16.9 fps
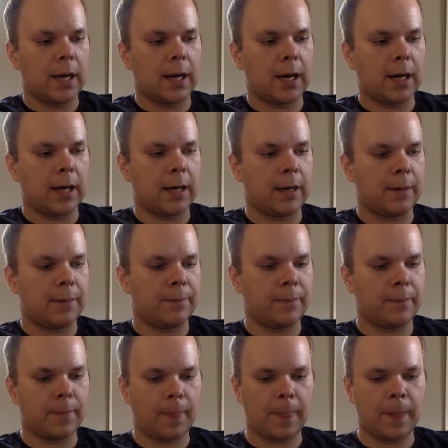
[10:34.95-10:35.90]

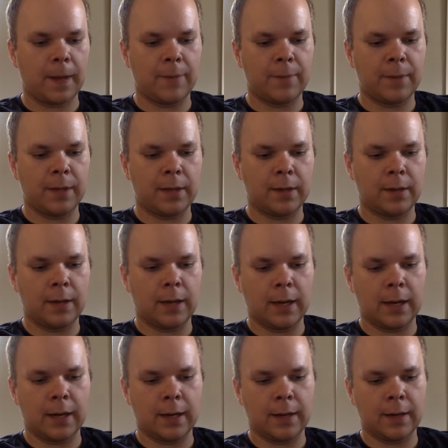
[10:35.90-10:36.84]
Um, I've been
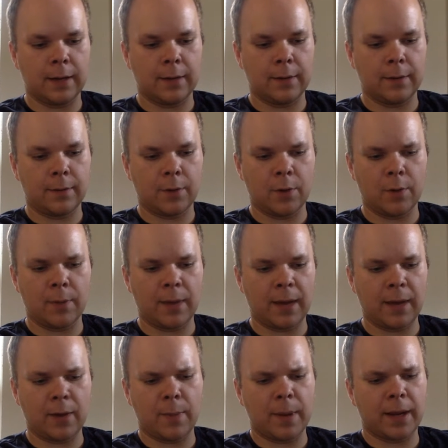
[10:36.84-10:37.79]
uh, going
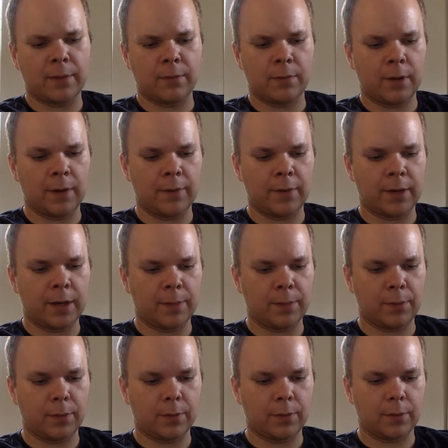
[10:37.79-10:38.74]
back. I go back every
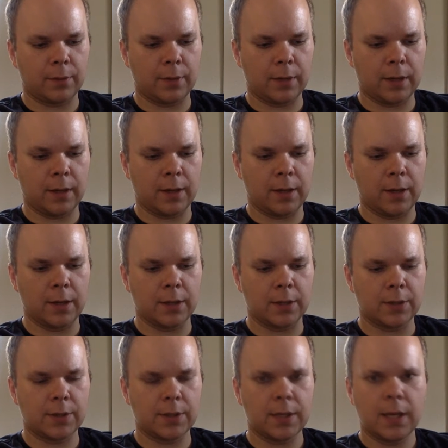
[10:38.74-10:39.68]
couple
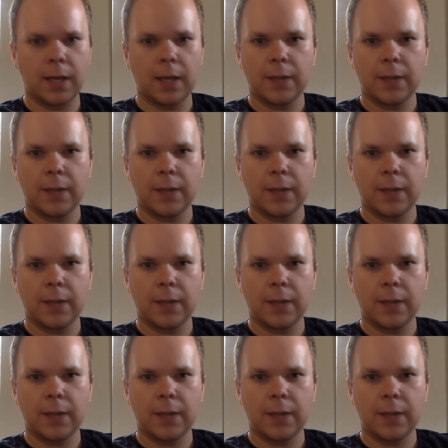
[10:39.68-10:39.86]
years.